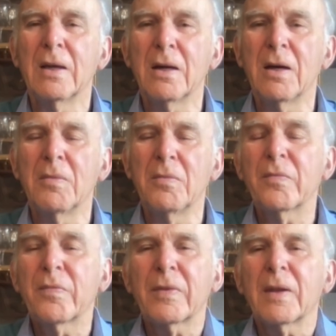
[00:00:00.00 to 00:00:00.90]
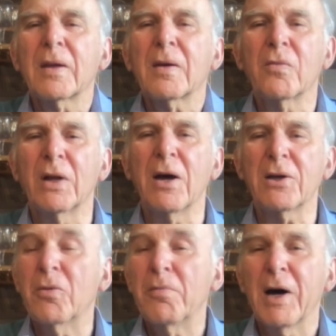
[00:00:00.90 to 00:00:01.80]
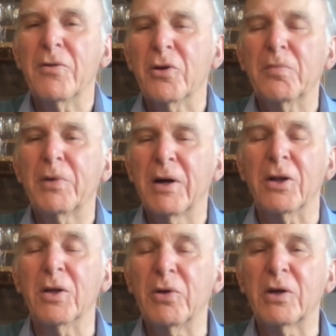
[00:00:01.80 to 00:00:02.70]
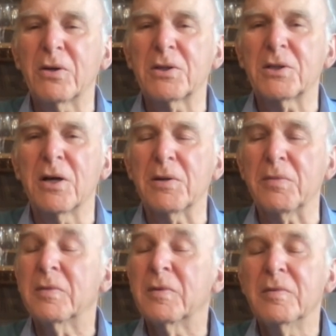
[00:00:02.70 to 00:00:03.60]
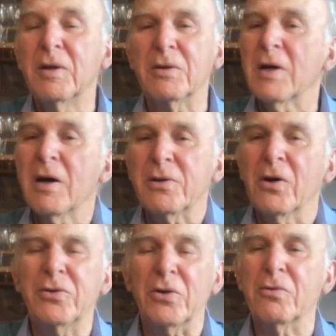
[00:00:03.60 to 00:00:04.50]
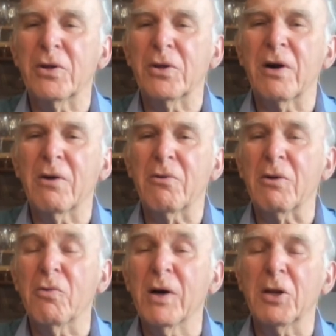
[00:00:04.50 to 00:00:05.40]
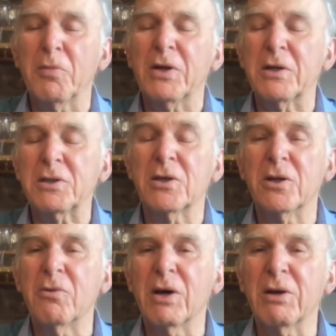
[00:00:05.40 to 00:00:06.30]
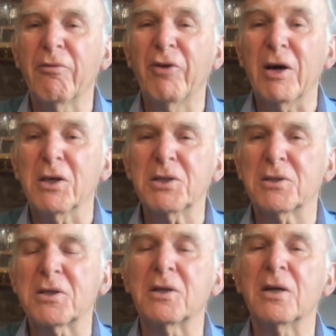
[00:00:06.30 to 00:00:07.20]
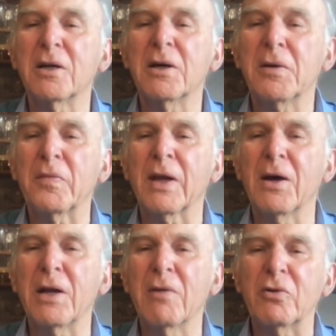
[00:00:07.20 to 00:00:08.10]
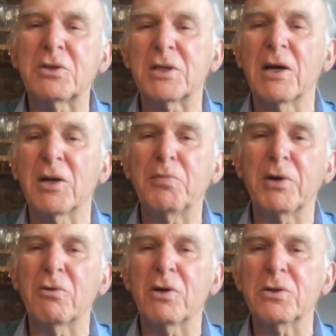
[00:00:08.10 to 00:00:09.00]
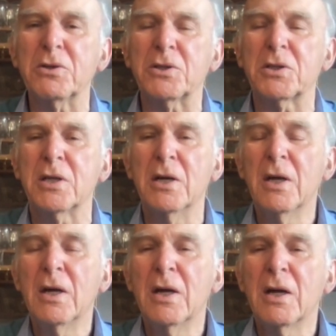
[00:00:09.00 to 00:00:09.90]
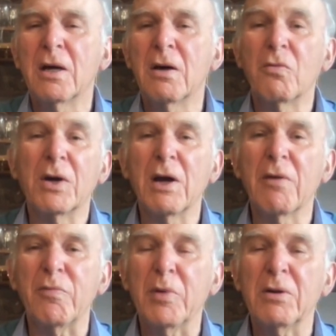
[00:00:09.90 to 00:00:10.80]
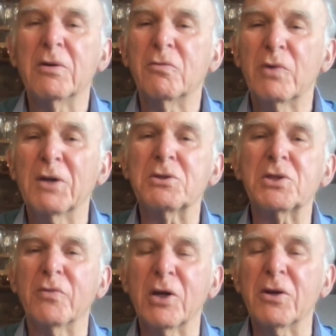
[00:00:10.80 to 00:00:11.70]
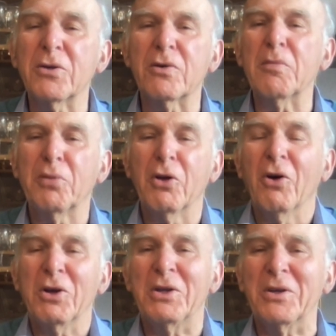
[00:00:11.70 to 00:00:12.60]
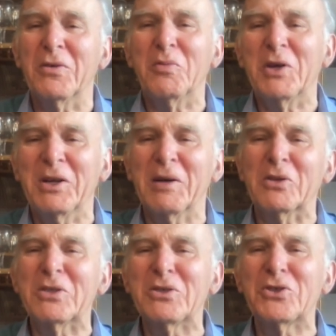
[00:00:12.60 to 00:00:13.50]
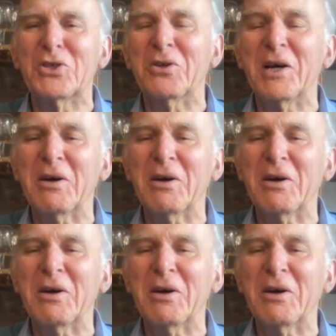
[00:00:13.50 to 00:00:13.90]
Well, I combine them partly because I don't know whether I write well, but I certainly write fast. And I've also had periods when I've been relatively underemployed and been able to churn